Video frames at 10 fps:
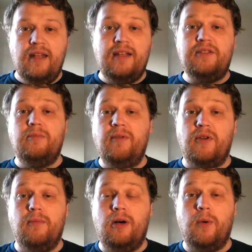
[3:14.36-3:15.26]
Now, some of
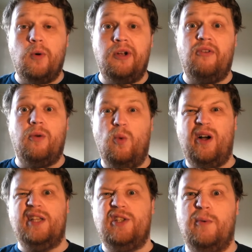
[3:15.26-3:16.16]
you might be wondering
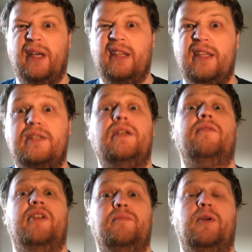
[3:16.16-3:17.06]
what he's doing in this
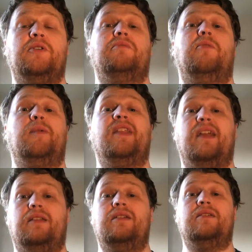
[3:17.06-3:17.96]
series because you might be
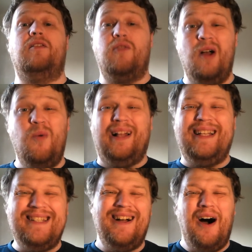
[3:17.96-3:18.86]
thinking to yourself, well,
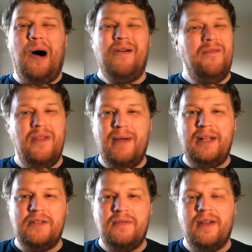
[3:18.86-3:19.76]
he's not of the
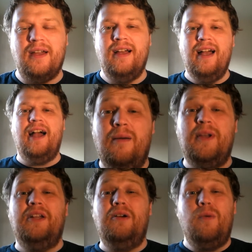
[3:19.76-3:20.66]
Manosphere. But
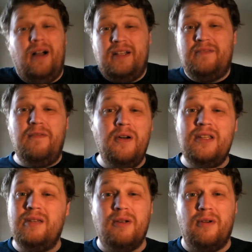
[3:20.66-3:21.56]
you know what? It's fine
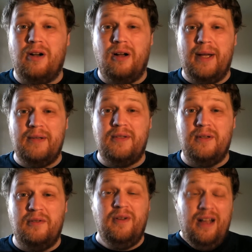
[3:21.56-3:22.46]
to be wrong about
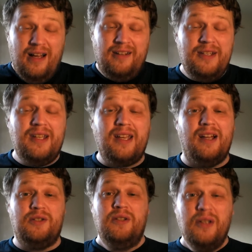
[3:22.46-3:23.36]
stuff, and on this
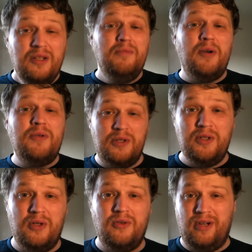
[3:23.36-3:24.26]
occasion, you most
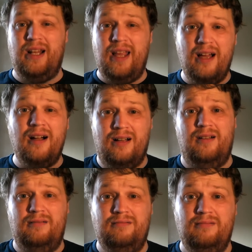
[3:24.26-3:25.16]
assuredly
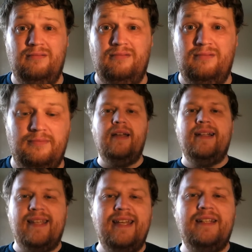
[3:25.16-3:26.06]
are.
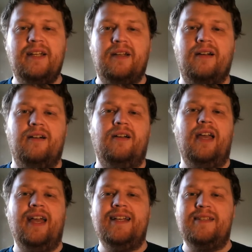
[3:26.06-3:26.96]
TJ
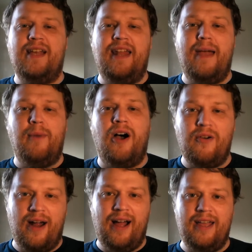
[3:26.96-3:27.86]
Kirk is an
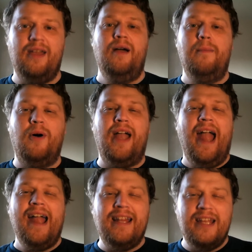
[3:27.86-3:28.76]
MRA by
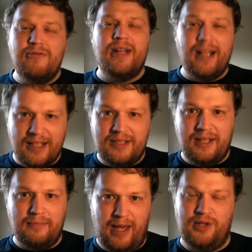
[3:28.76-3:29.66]
any
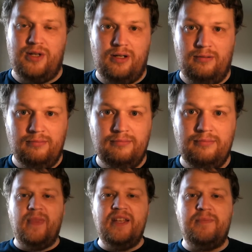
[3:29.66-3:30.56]
realistic measure.
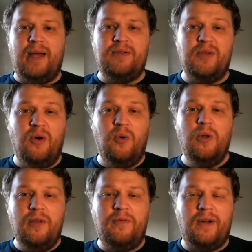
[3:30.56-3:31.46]
He spouts
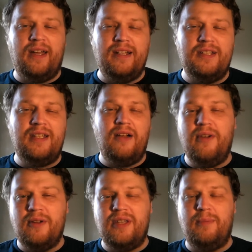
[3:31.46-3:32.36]
all the fucking
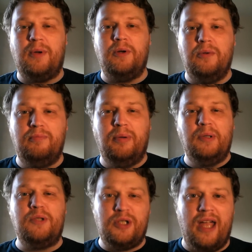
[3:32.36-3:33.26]
stereotypical
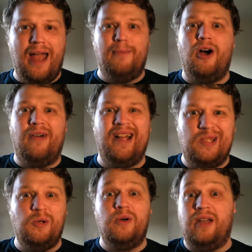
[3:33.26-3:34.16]
bullshit MRA
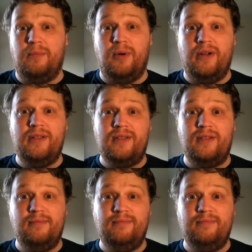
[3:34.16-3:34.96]
talking points.